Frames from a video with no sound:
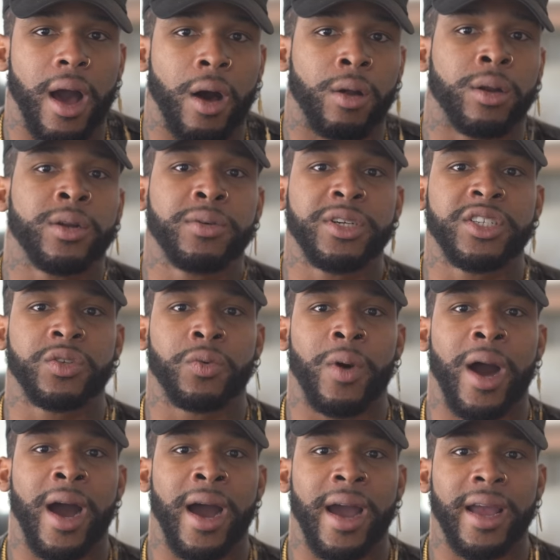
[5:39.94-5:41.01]
only reason
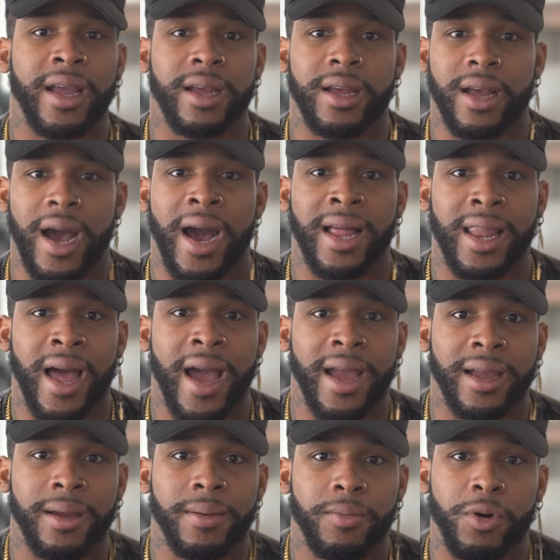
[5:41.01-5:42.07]
why I
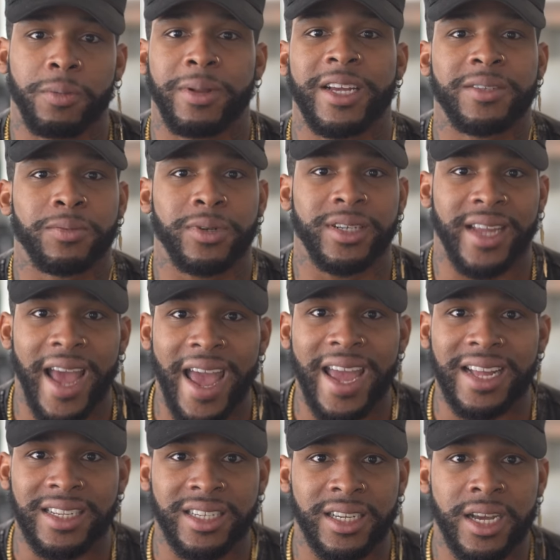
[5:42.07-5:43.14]
like More Plays, More
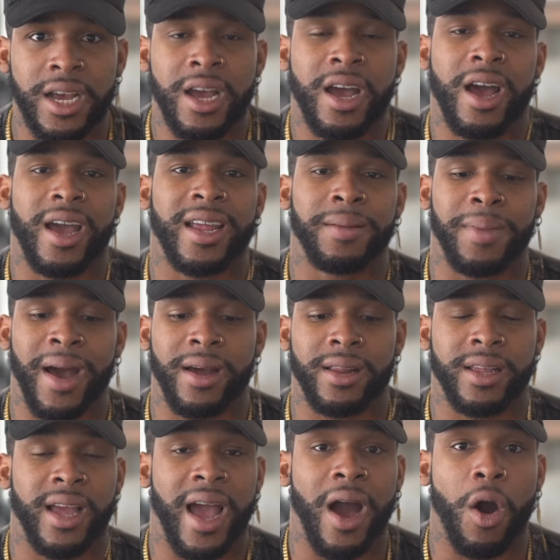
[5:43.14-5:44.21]
Days and
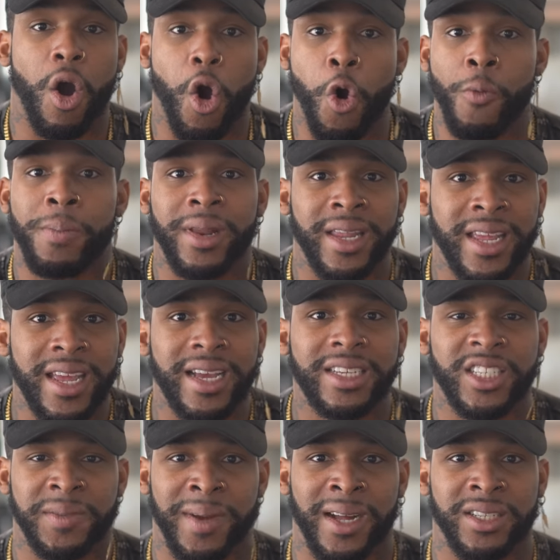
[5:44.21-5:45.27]
about how open he
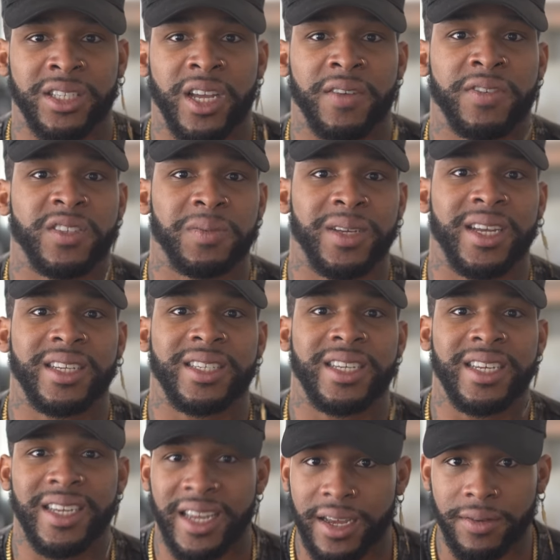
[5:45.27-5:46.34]
is about stuff is because
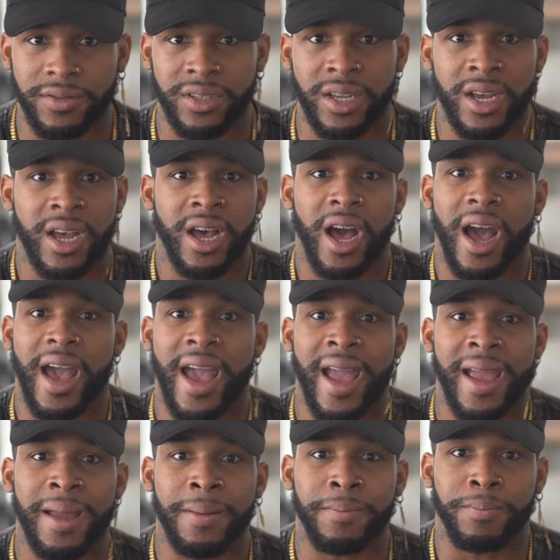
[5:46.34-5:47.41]
he gives
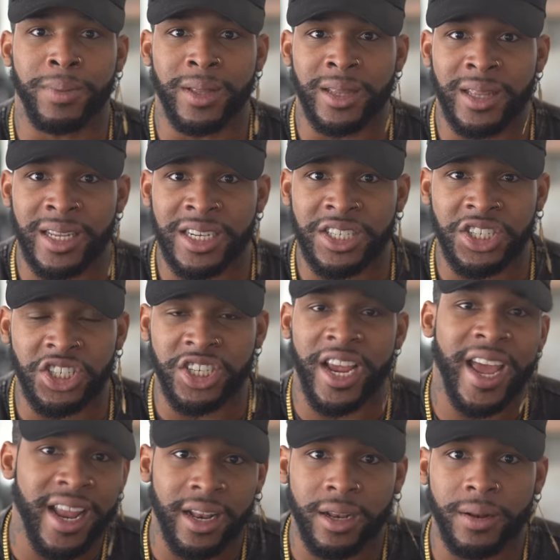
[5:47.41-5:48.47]
a
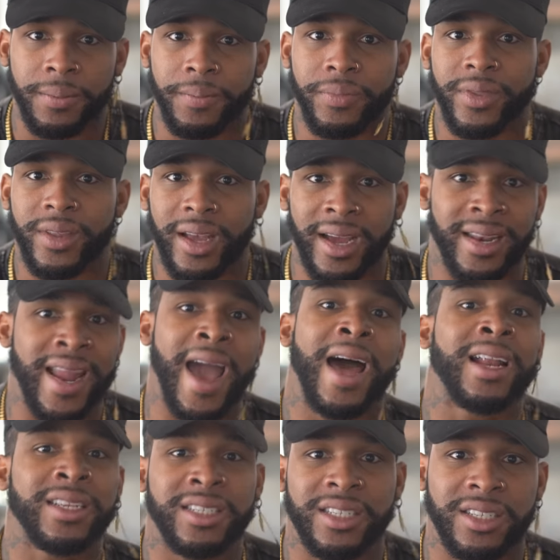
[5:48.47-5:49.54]
legit
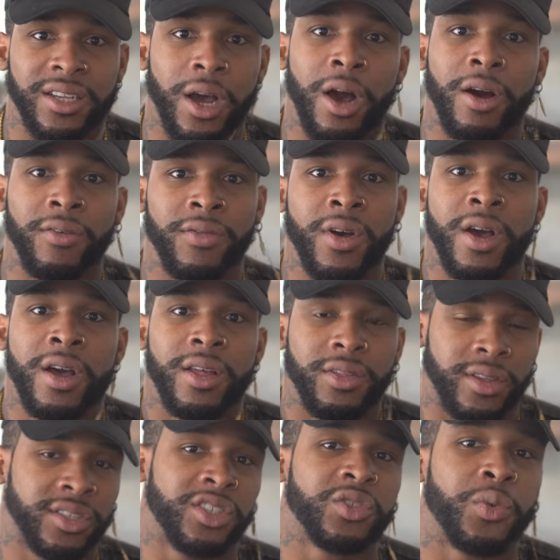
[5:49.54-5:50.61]
analysis of
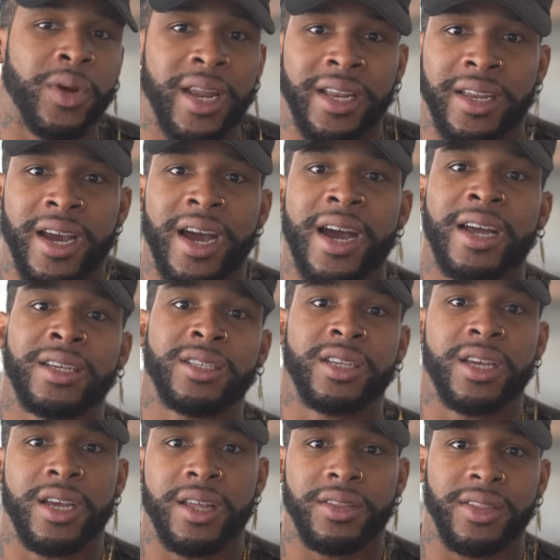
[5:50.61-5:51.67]
this is what it
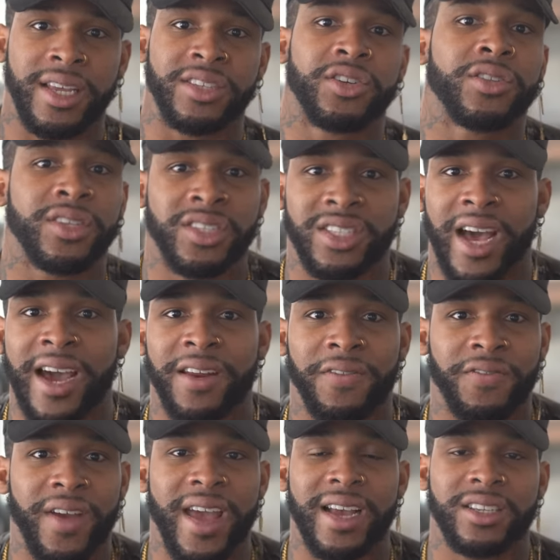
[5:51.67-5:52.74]
does, these are the side
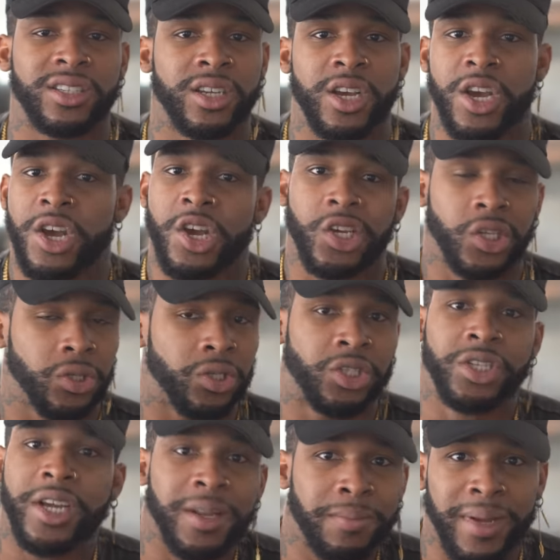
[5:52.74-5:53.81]
effects, you
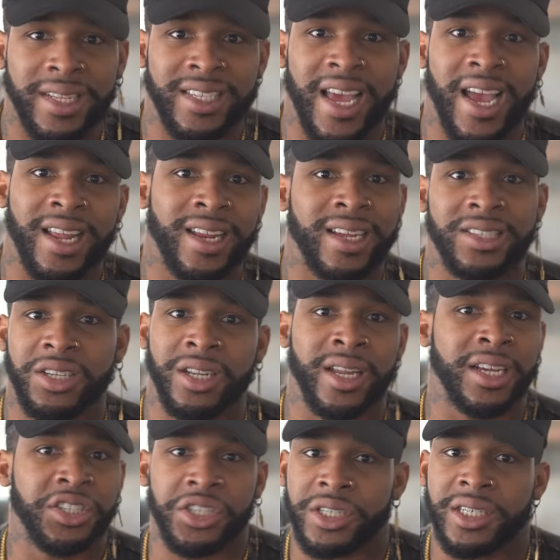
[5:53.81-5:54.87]
shouldn't be taking this
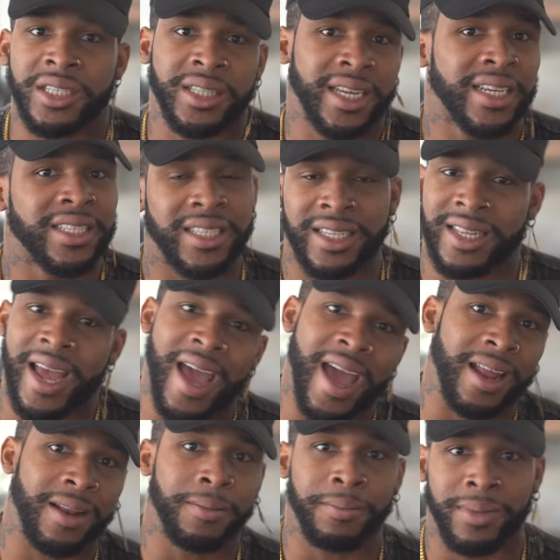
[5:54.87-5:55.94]
unless you're this and
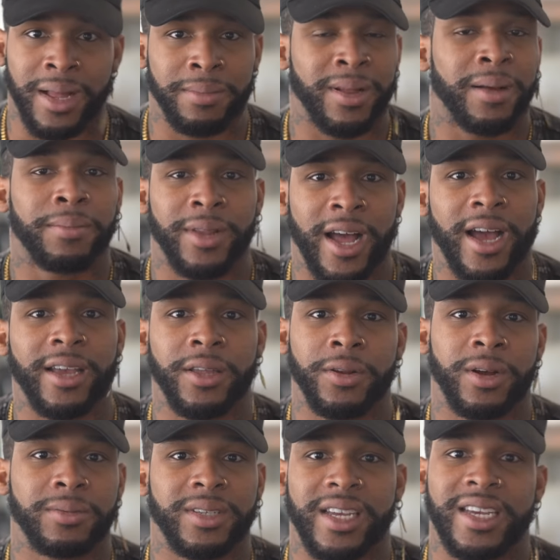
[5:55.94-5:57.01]
that and blah, blah, blah. You know
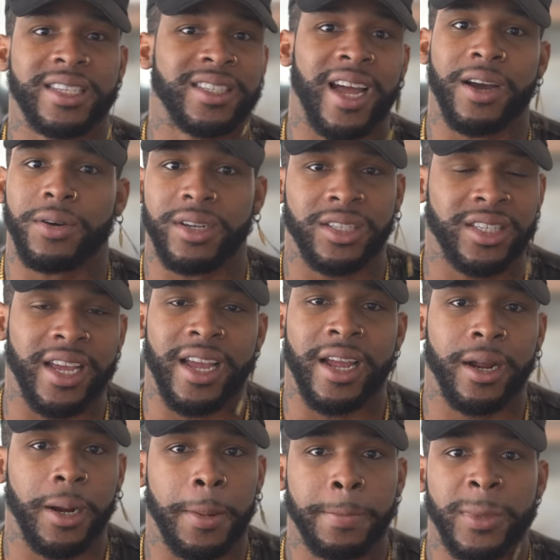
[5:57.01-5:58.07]
what I'm saying? He's not going to sit
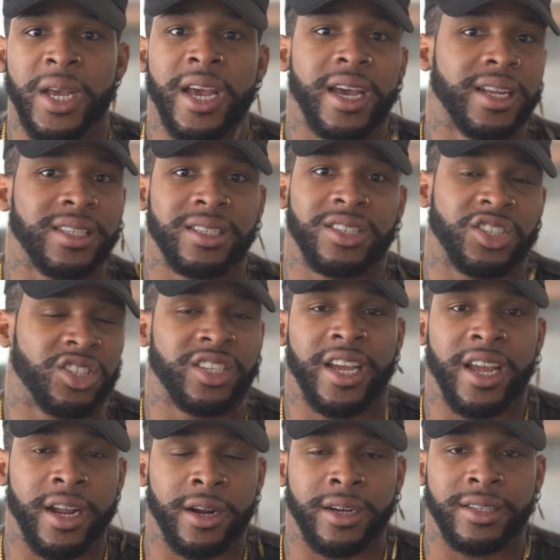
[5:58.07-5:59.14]
here. He doesn't just sit
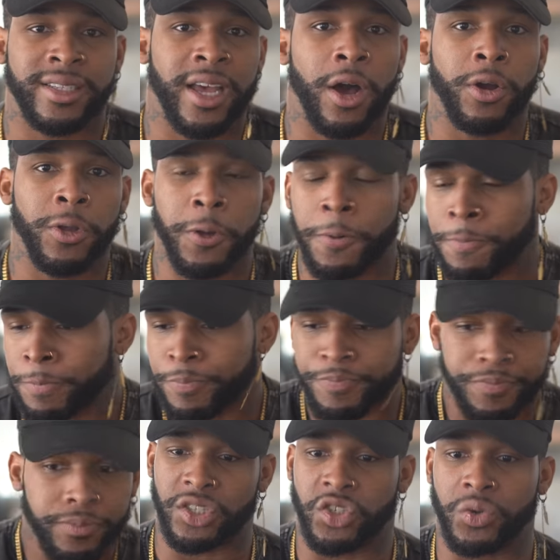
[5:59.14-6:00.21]
here and tell you,
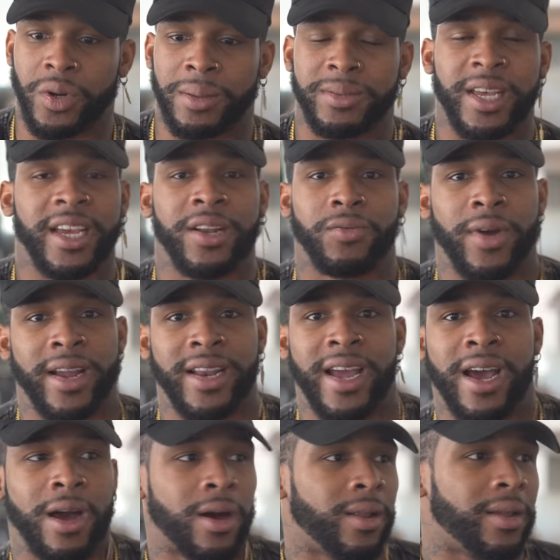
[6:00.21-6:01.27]
this is what I'm taking right
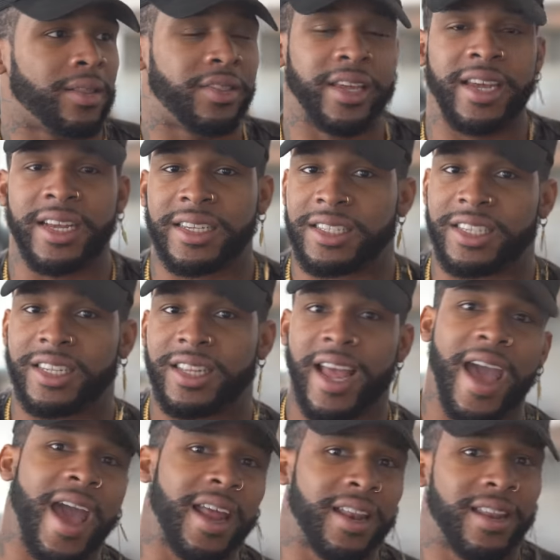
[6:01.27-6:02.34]
now, like this and
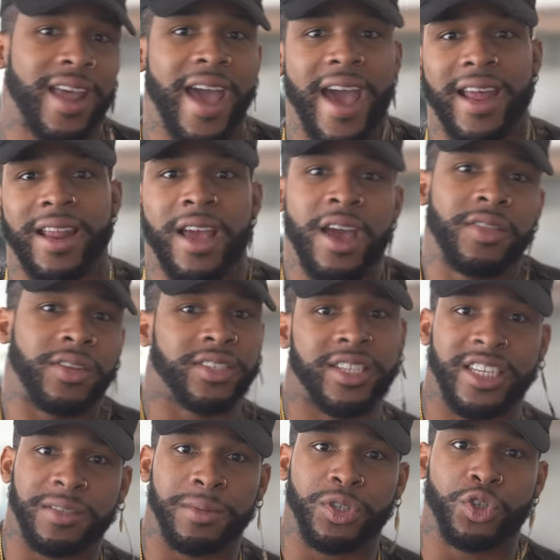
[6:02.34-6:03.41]
that and that. This
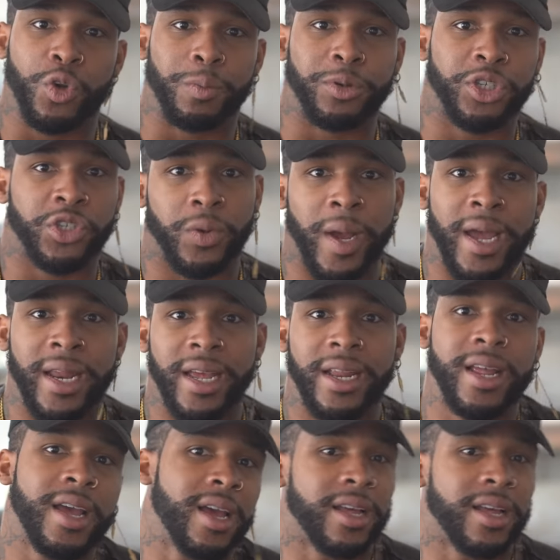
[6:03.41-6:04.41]
gets me super shredded.